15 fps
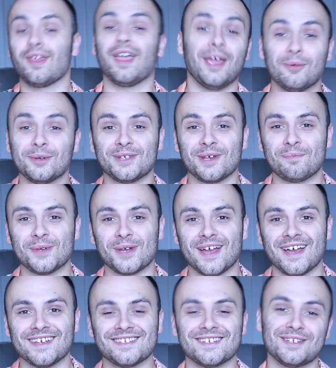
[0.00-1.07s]
Hey, what's up, you
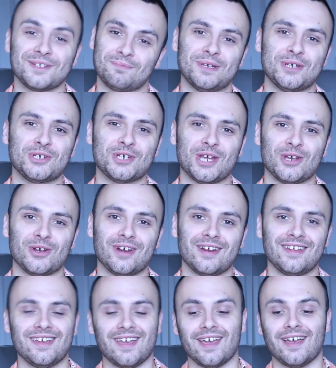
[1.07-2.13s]
guys? It is me, Shane
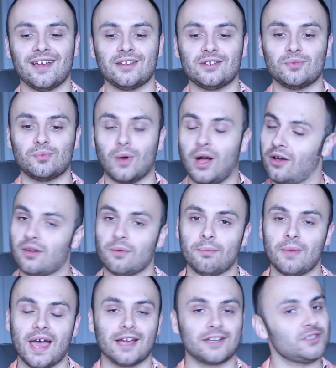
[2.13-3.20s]
Grady, and welcome
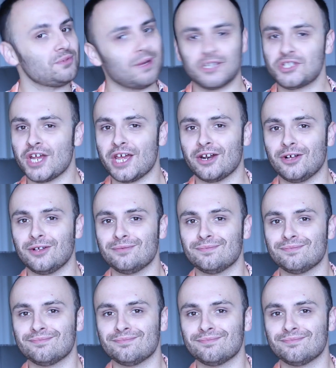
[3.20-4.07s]
back to my channel.